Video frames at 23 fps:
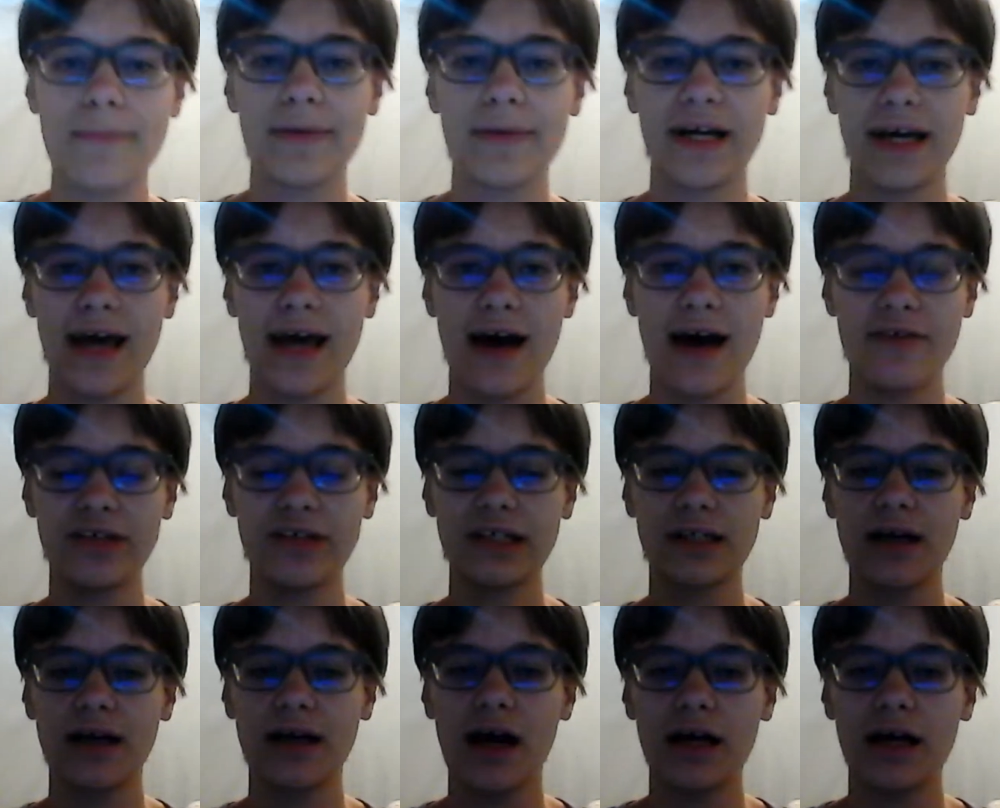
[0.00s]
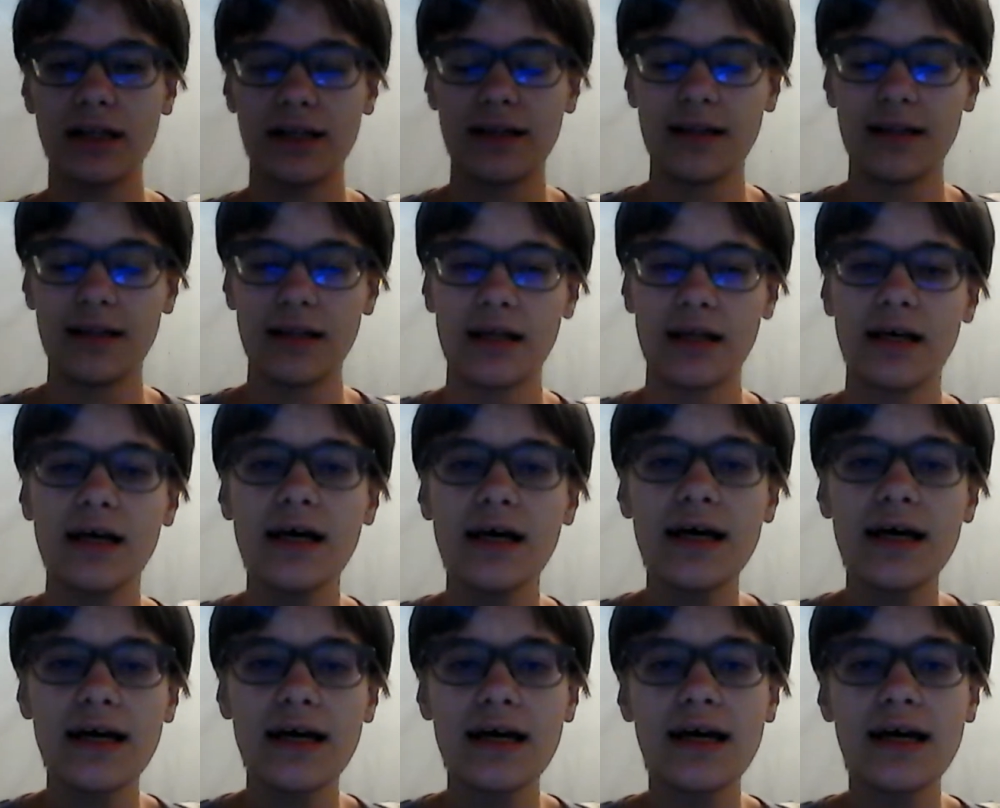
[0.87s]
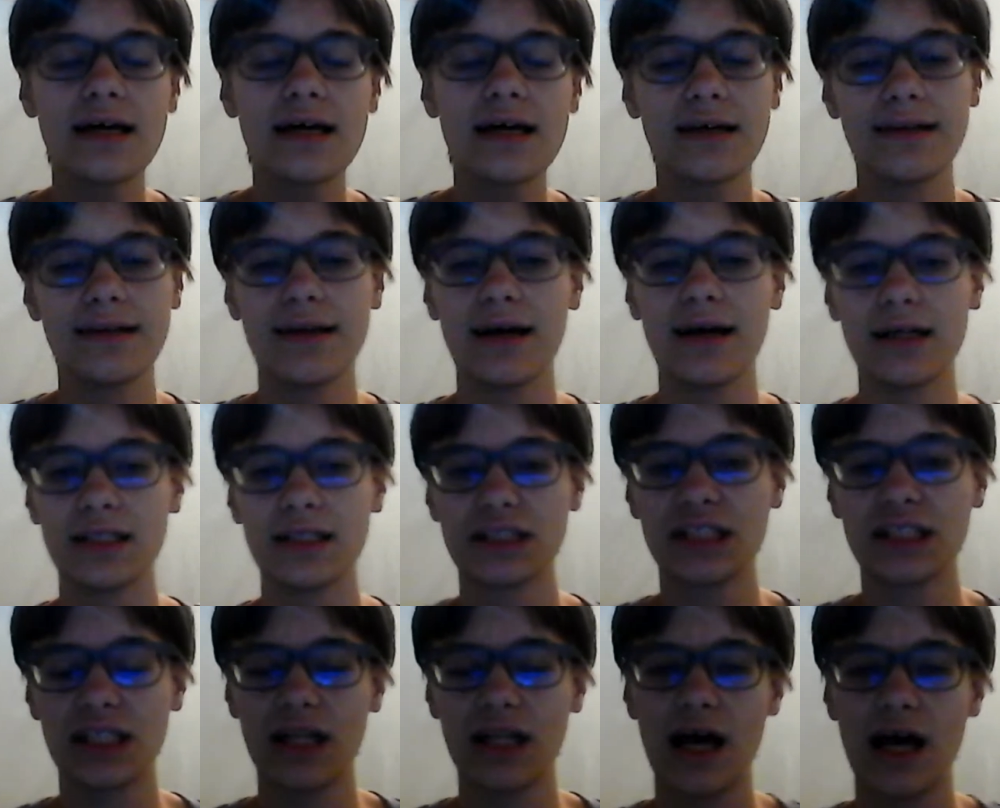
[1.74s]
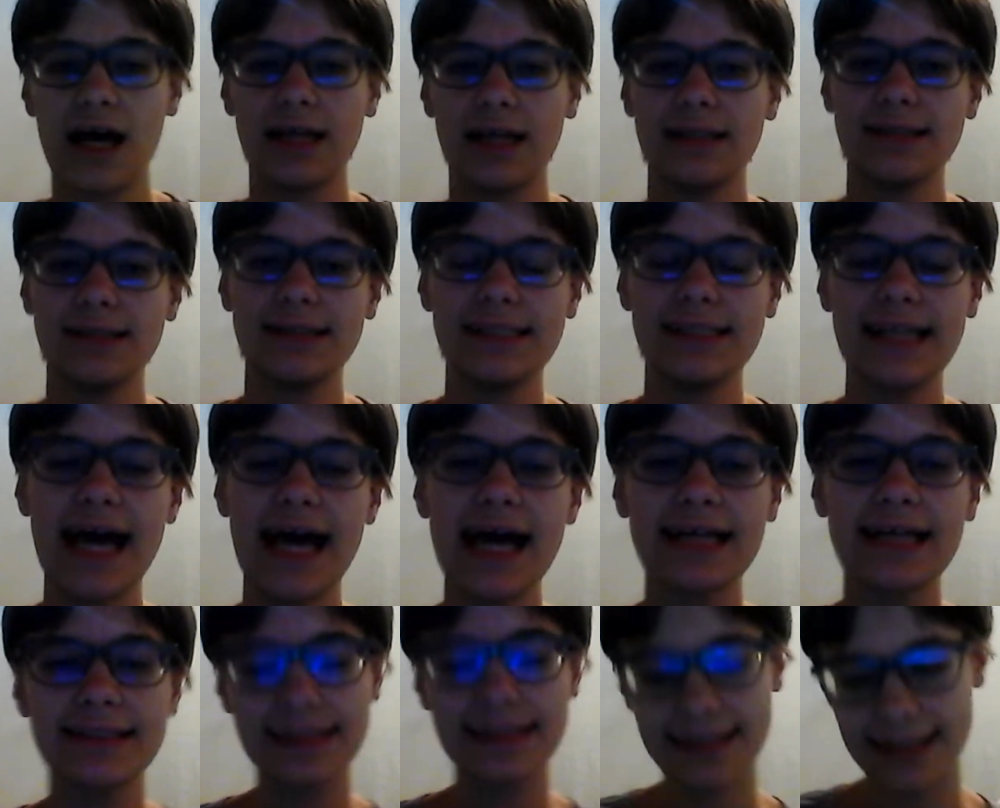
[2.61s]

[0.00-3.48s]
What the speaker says: but I haven't gotten the audition lines yet.